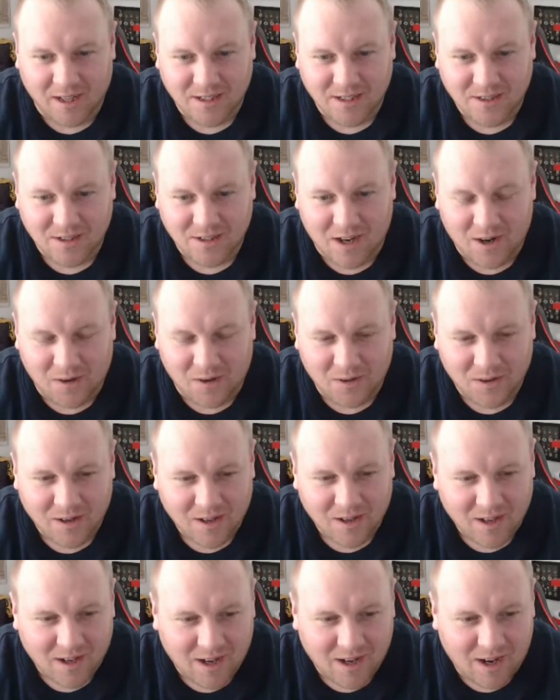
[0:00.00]
So
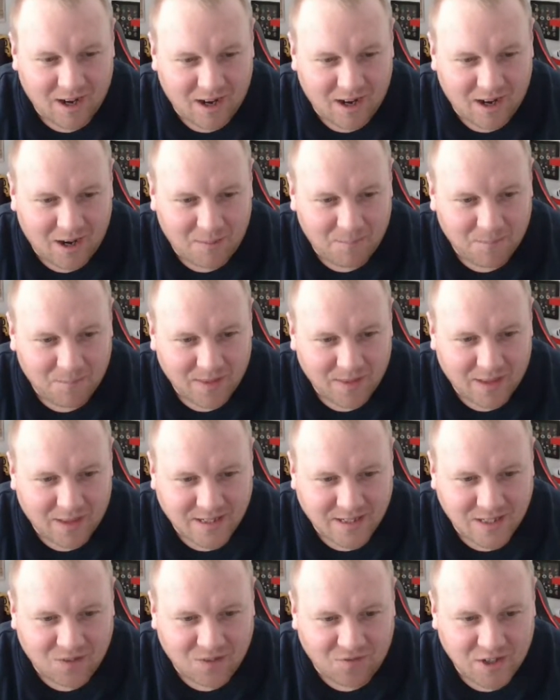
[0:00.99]

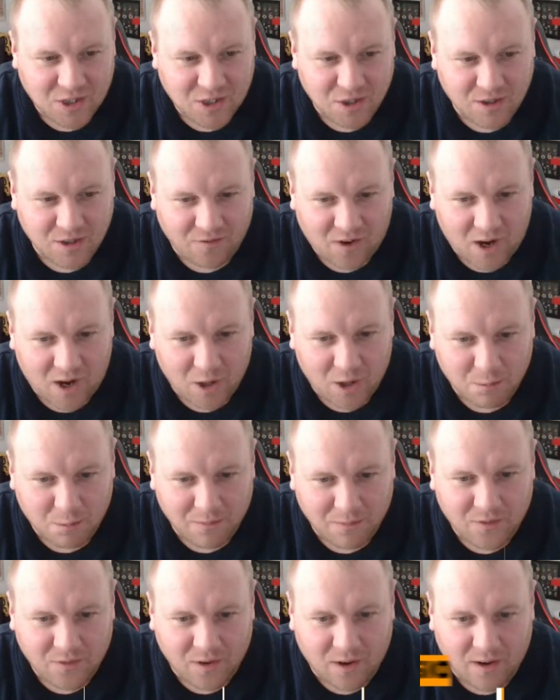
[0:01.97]
this is Vision of
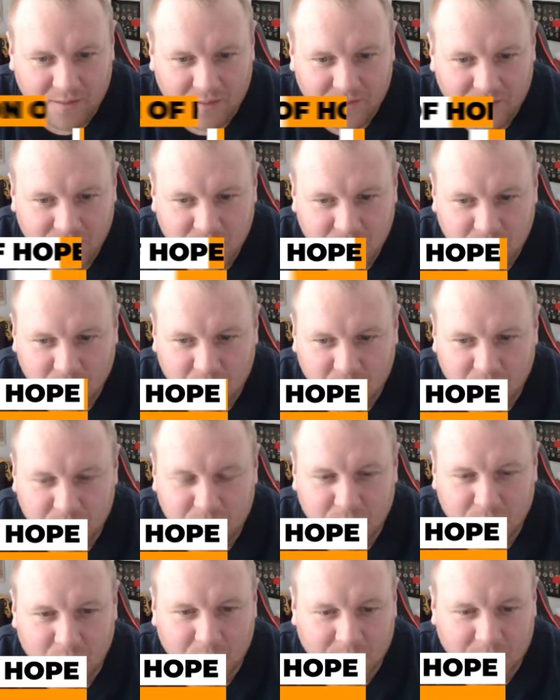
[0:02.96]
Hope for George
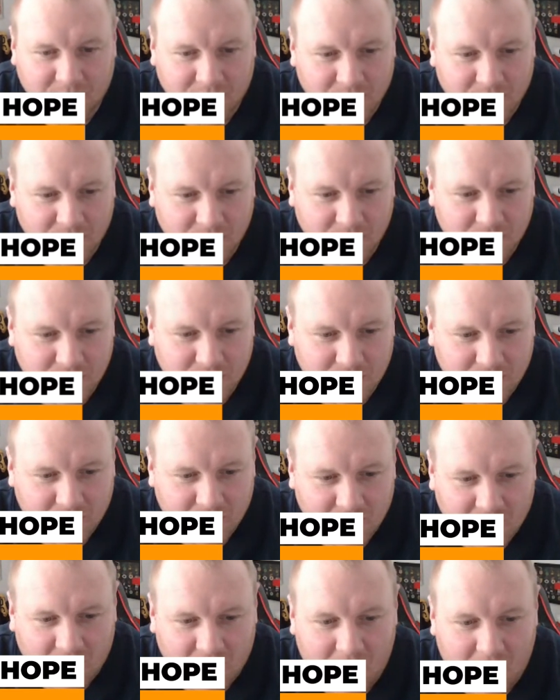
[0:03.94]
Bowie, who's
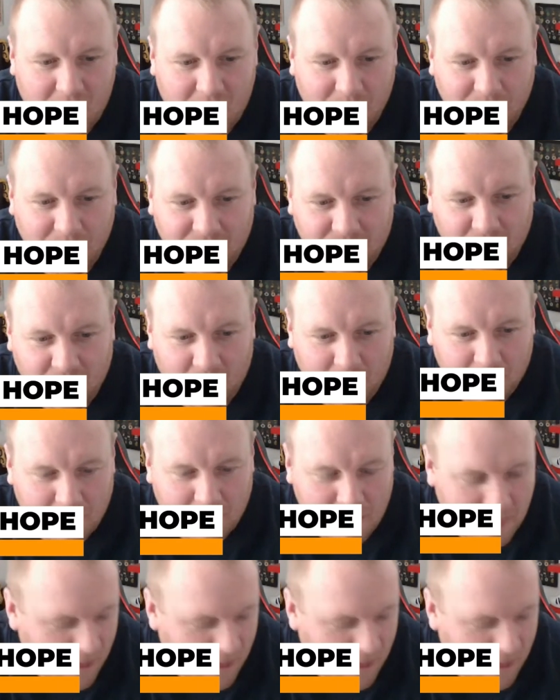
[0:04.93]
up from